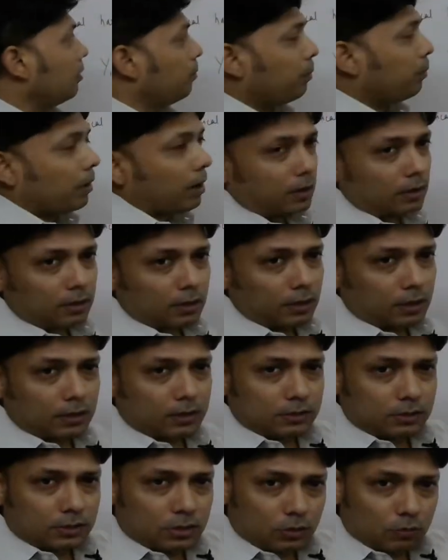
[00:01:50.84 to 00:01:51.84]
part
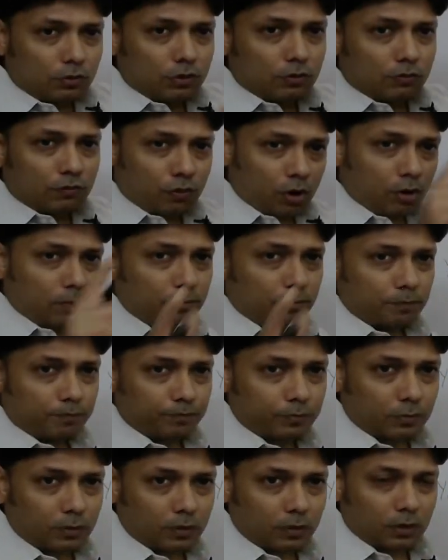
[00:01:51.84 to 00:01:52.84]
is uniform
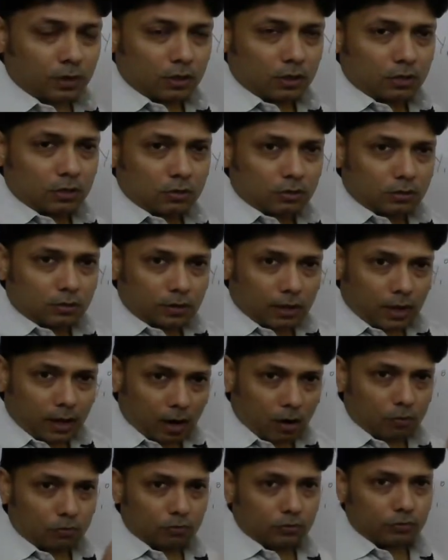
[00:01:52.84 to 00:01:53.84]
in
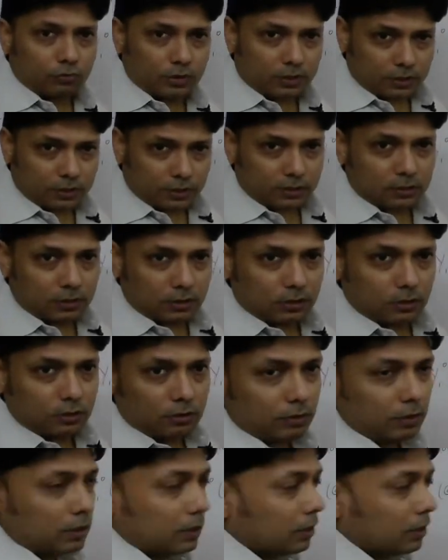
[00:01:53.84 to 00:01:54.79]
around 360 degree.